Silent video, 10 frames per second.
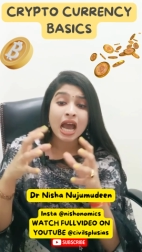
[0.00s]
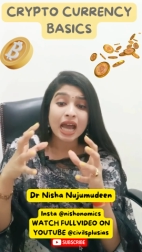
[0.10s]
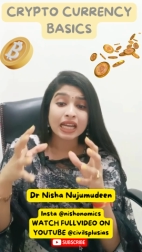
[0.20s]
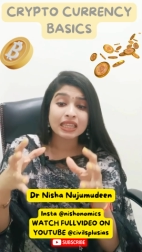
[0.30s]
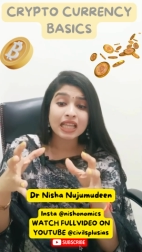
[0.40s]

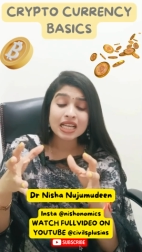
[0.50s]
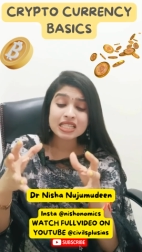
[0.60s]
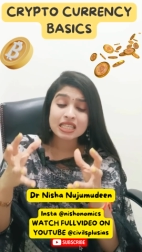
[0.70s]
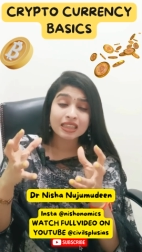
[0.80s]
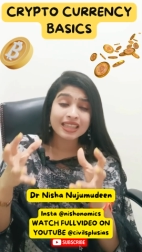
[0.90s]
And
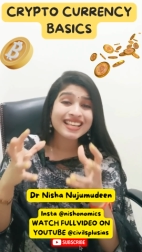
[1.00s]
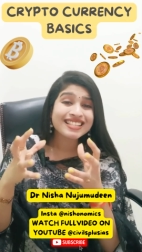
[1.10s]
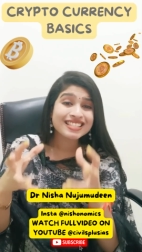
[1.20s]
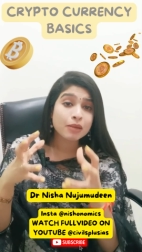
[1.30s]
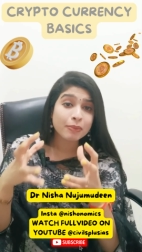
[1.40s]
thus
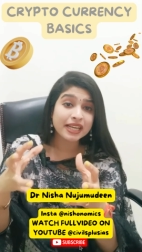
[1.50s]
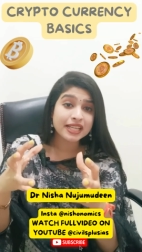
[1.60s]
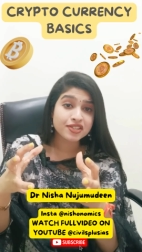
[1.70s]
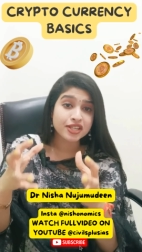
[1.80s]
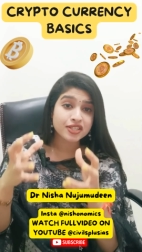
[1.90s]
these
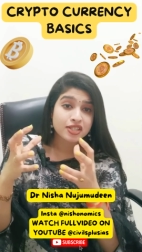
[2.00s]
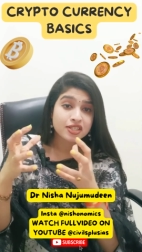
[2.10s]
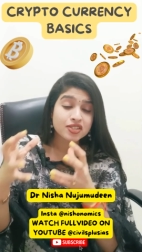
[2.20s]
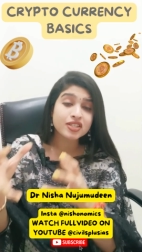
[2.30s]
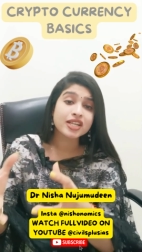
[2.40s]
CBDCs,
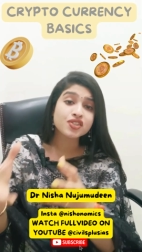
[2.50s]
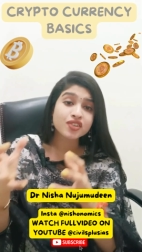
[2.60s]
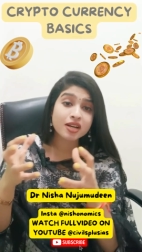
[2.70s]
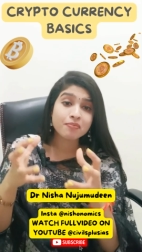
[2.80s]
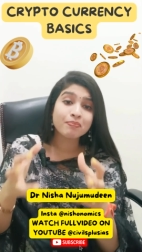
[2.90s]

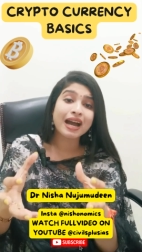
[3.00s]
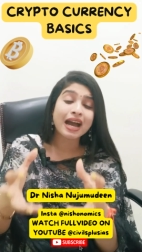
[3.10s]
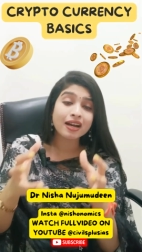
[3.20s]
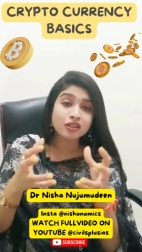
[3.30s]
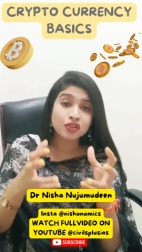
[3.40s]
Central
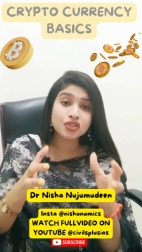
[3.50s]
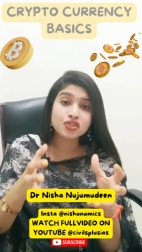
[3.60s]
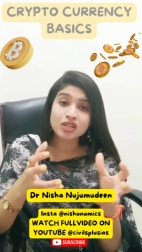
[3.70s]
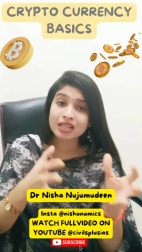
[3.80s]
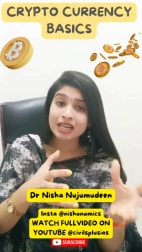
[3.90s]
Bank
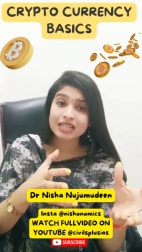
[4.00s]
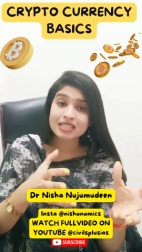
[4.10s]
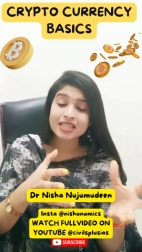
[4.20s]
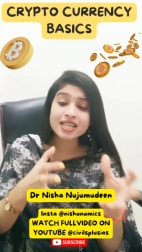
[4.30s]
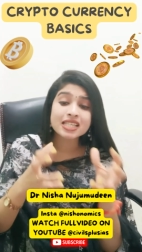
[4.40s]
Digital
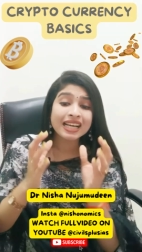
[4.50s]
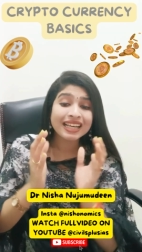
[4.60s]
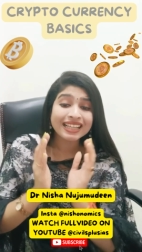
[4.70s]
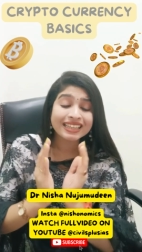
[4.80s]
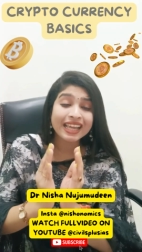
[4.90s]
Currencies,
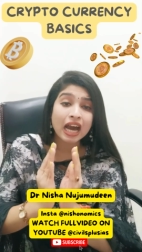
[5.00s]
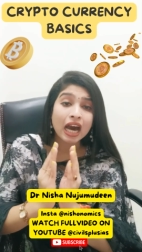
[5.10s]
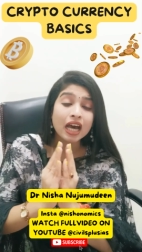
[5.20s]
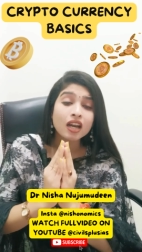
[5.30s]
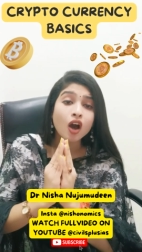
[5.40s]
they
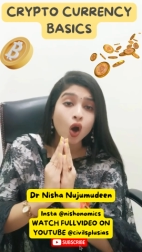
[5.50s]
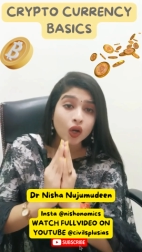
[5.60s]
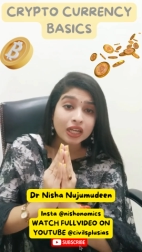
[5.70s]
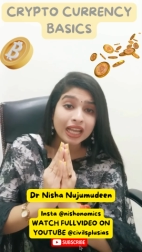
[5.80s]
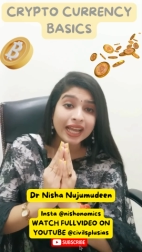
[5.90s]
are an
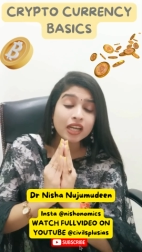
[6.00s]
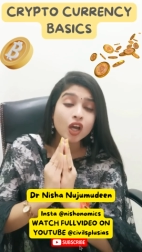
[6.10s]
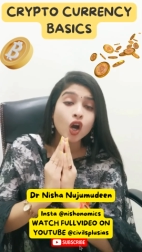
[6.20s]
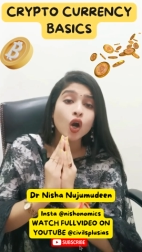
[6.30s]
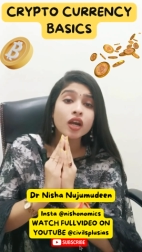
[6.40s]
online
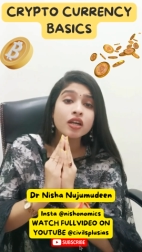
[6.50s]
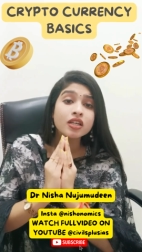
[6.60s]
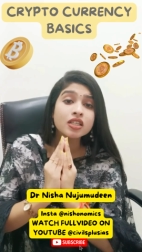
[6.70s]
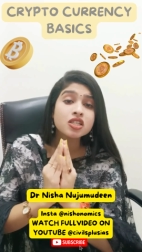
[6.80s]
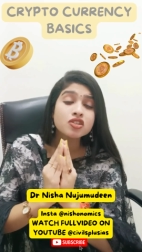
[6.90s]
or a
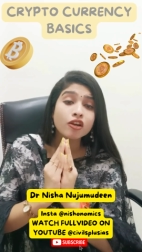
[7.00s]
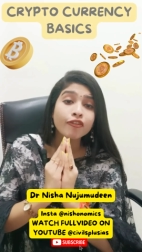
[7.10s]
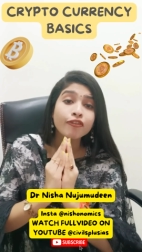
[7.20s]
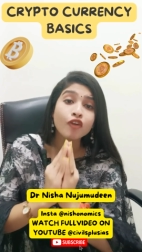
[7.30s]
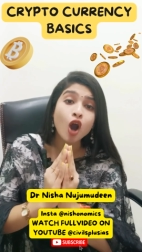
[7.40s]
digital
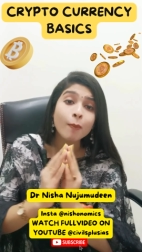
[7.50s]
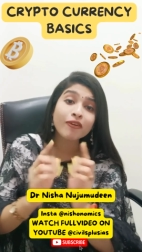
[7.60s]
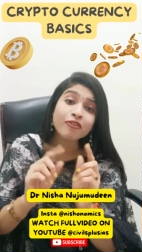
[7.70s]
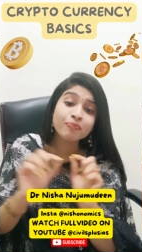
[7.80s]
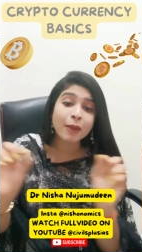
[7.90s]
form
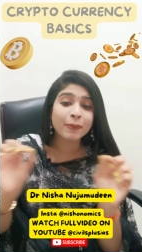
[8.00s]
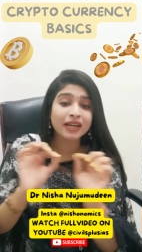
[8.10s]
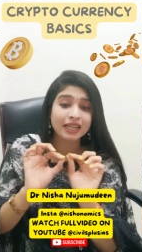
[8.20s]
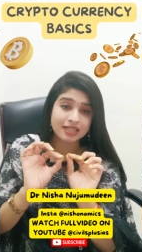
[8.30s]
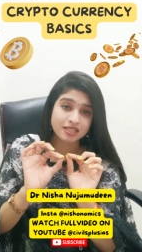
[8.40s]
of paper
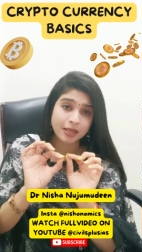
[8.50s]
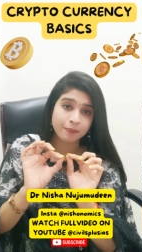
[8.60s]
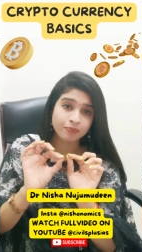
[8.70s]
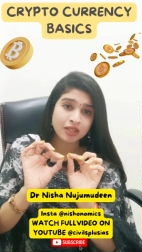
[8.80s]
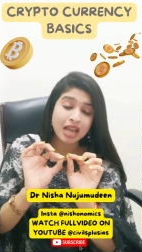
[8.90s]
currency.
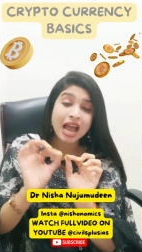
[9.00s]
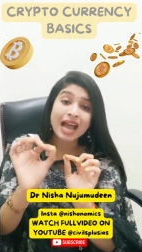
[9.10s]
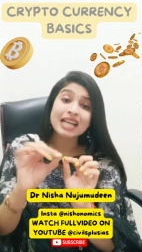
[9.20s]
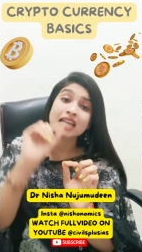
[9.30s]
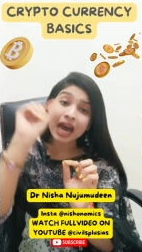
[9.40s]

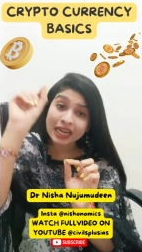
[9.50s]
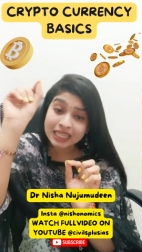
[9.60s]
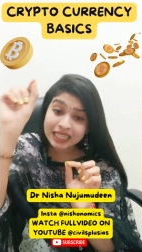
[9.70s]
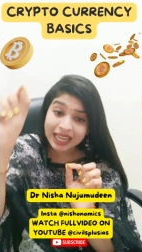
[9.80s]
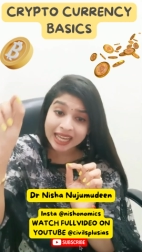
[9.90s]
And
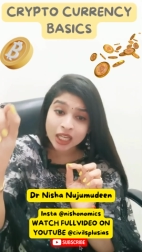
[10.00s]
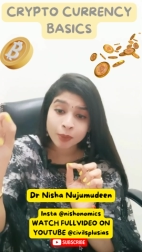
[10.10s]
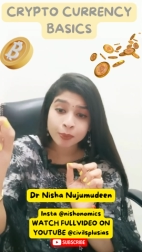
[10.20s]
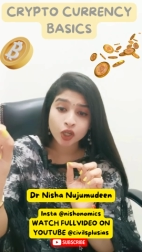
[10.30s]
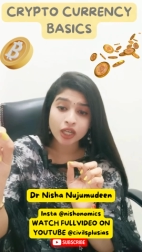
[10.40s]
unlike
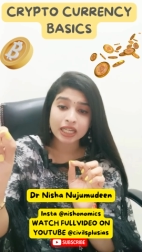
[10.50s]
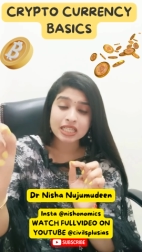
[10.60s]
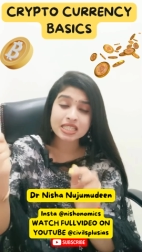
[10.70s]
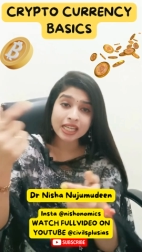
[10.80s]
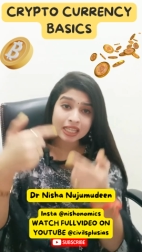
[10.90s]

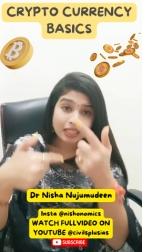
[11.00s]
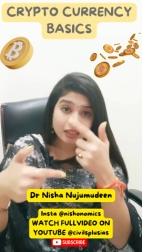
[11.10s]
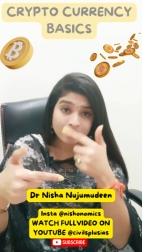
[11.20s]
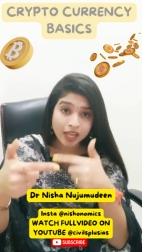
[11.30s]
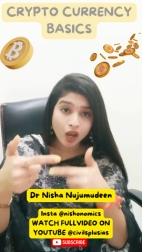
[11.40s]
cryptocurrency,
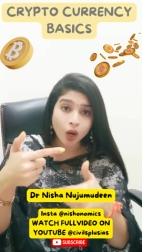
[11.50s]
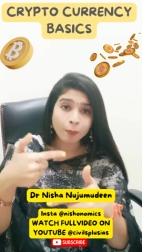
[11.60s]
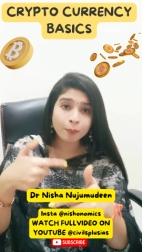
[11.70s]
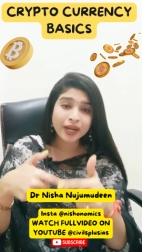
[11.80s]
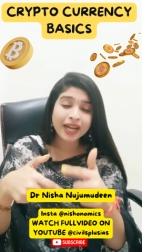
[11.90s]
they
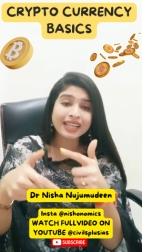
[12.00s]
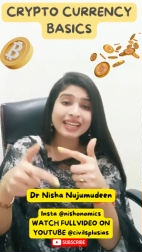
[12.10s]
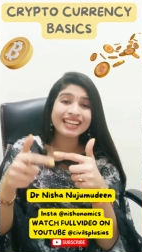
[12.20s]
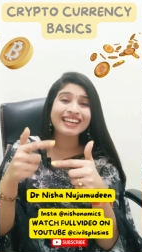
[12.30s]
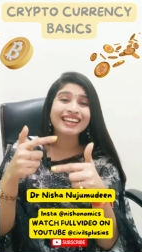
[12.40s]
operate
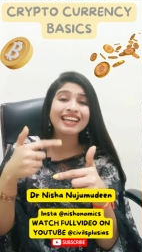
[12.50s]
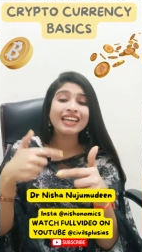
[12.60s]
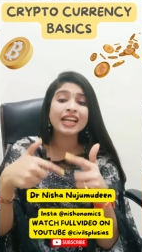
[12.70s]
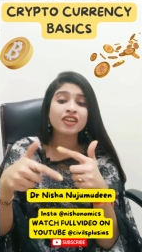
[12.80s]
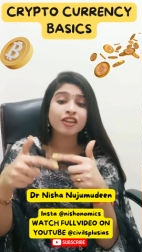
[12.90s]
in a
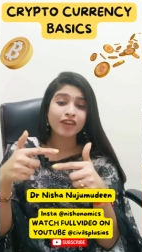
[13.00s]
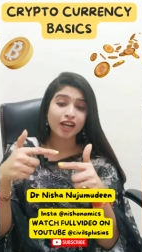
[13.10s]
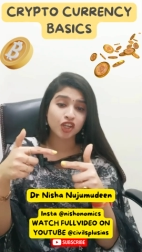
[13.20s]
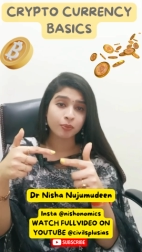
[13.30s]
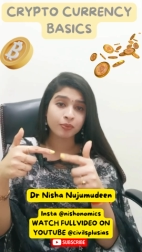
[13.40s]
regulatory
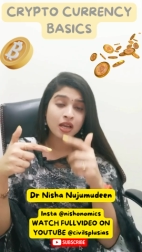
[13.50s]
vacuum.